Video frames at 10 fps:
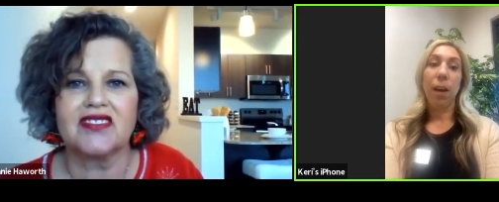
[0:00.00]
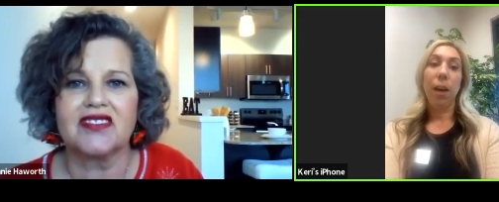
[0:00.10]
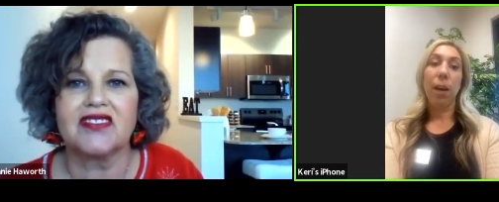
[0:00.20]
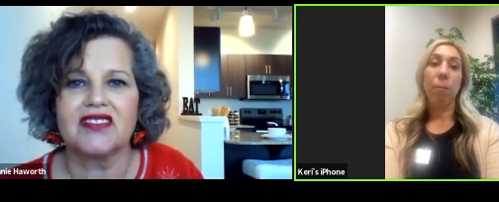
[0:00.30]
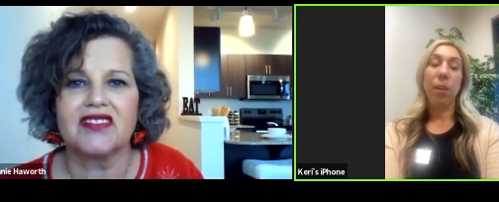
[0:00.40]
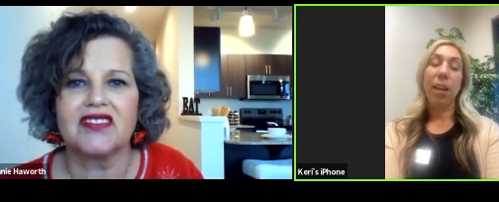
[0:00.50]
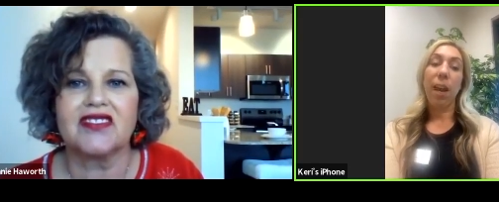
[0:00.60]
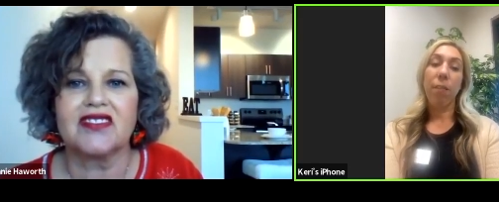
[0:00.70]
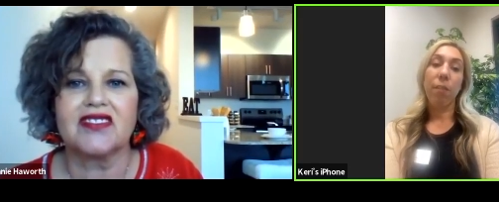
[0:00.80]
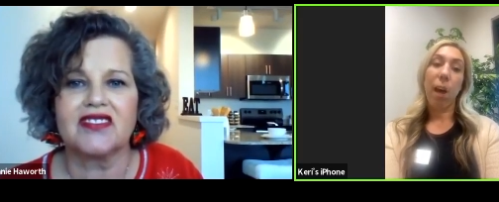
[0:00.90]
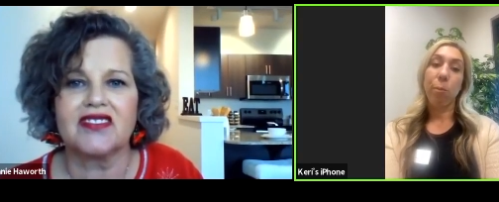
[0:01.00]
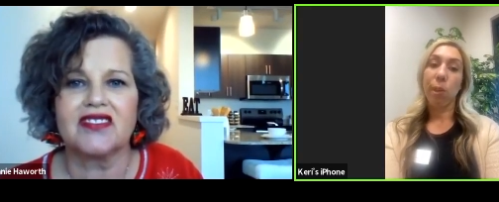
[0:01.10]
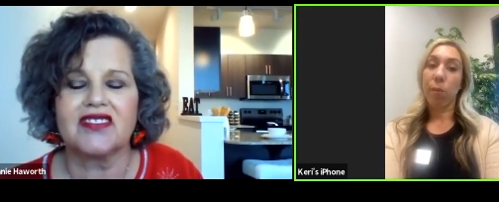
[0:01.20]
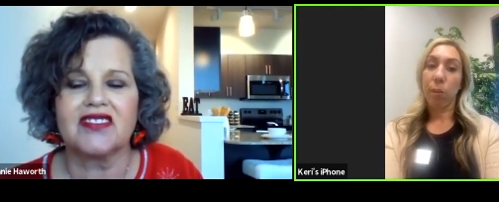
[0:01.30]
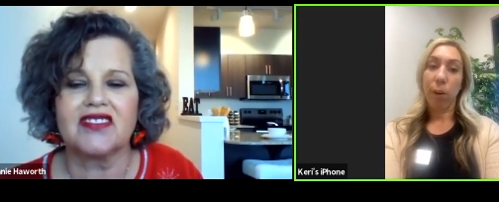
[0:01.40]
Speaker 1: um, they have the option
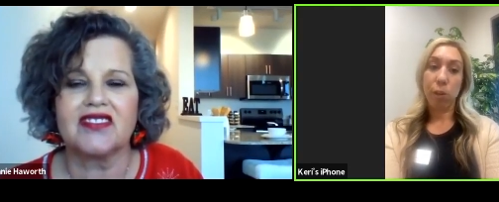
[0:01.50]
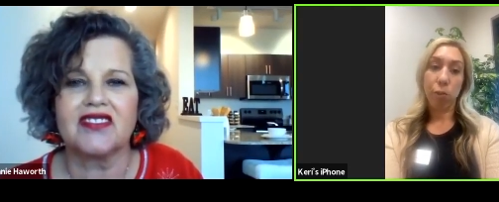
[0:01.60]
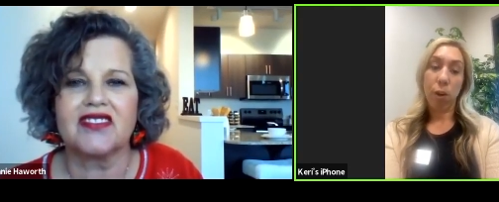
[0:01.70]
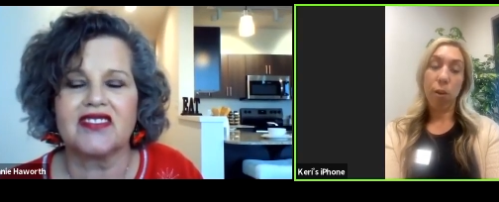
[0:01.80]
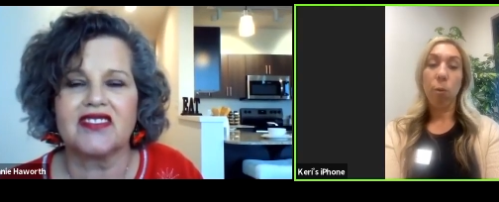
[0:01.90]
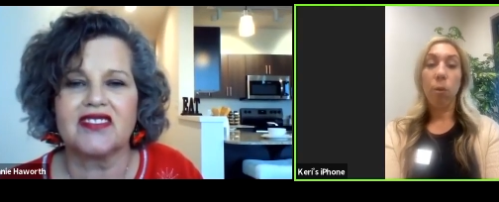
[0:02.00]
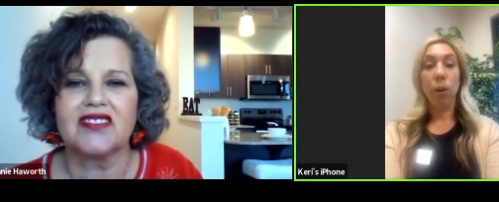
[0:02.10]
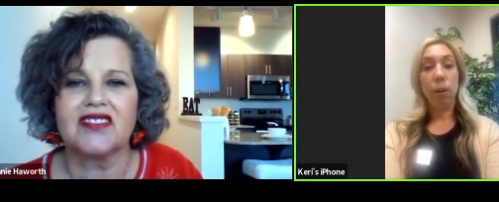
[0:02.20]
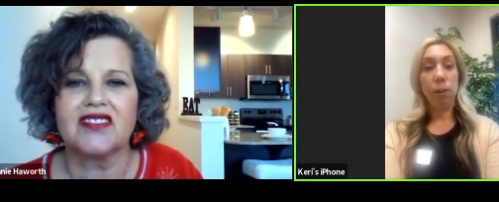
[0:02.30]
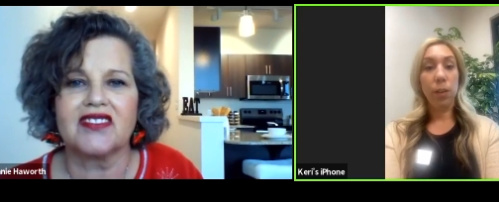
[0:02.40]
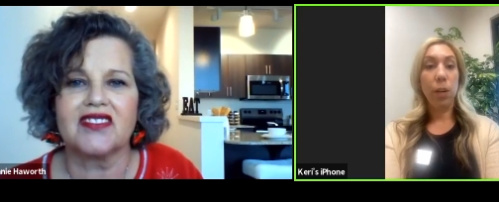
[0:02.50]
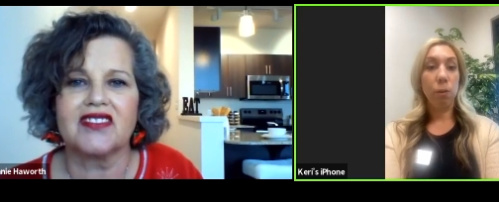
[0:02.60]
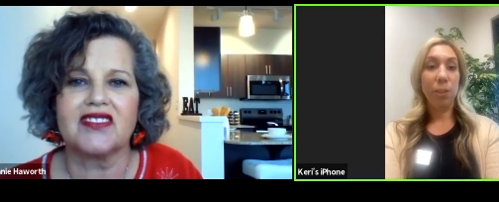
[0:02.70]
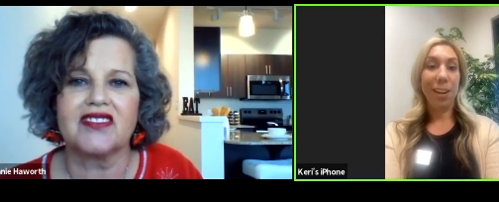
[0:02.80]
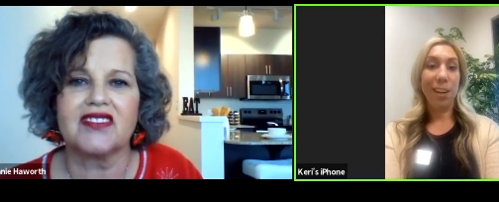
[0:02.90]
of the restaurant or you know
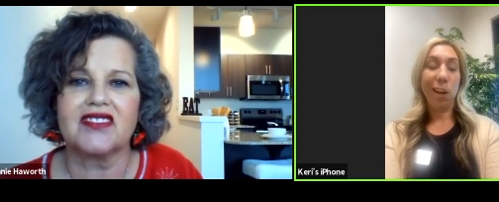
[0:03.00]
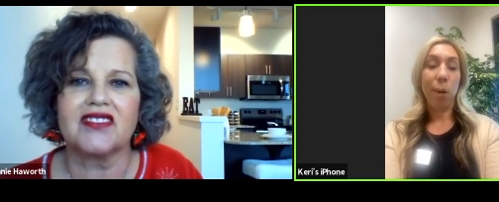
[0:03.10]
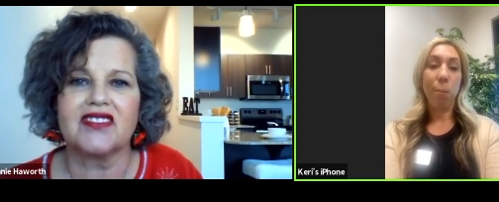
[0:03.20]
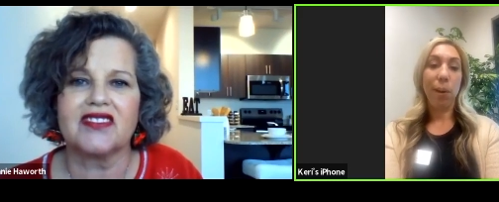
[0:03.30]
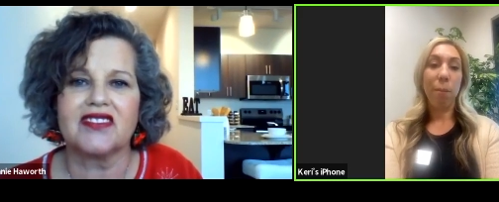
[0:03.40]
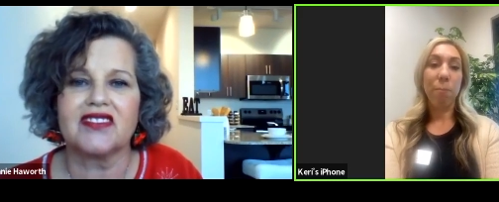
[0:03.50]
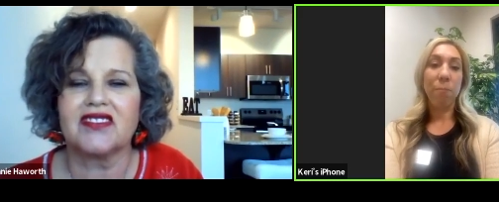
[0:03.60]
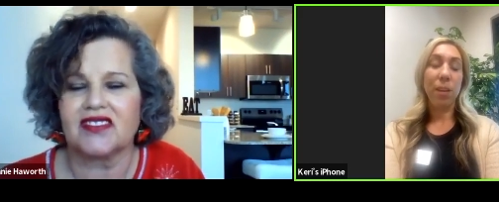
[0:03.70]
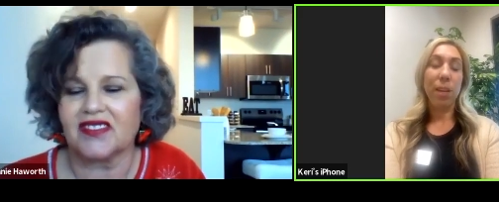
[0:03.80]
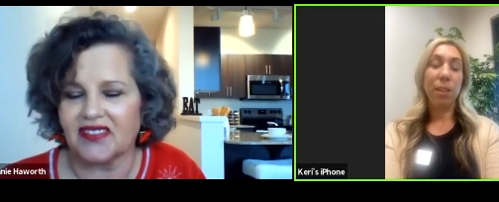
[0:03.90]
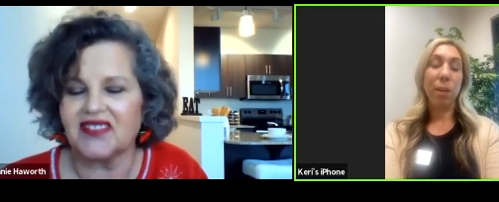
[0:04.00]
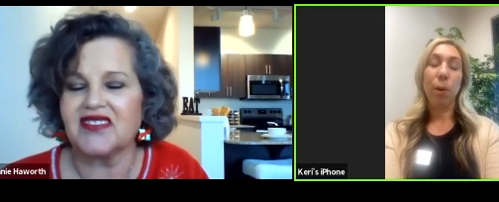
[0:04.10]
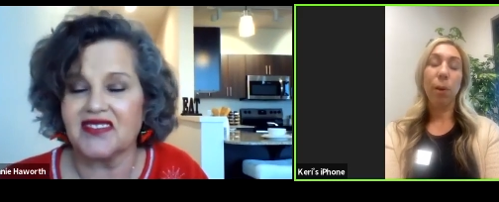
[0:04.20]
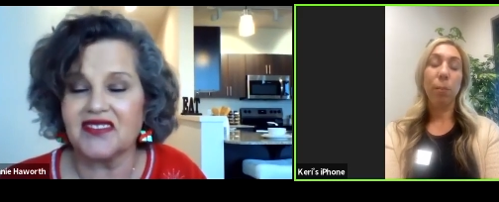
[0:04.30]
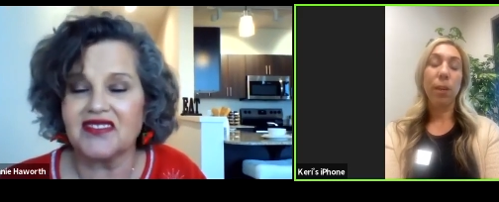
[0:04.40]
staying up um, in the
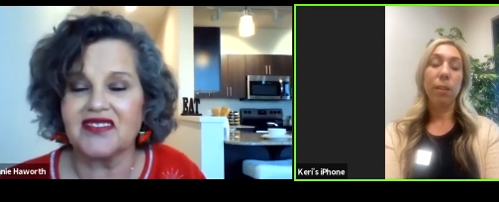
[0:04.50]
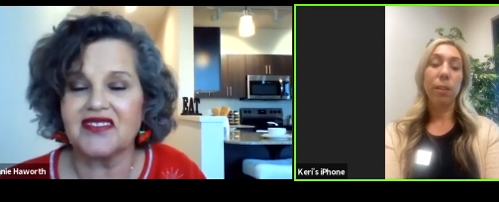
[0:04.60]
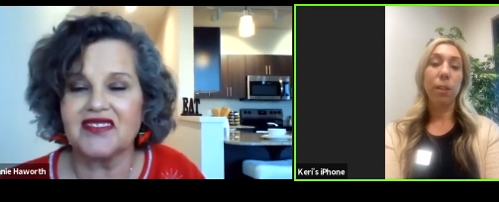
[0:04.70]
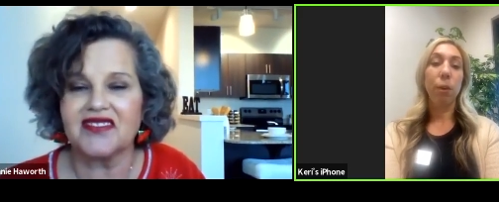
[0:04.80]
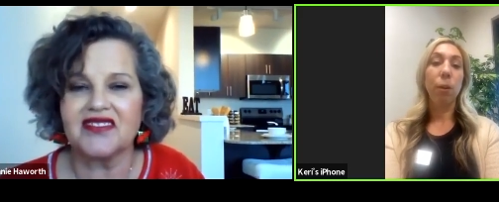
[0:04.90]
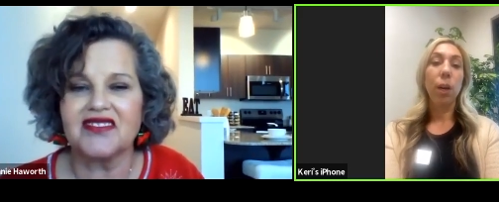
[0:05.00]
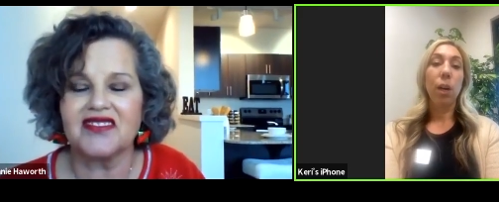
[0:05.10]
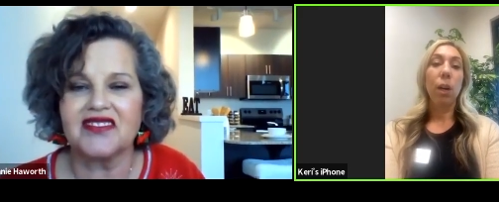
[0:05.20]
apartment so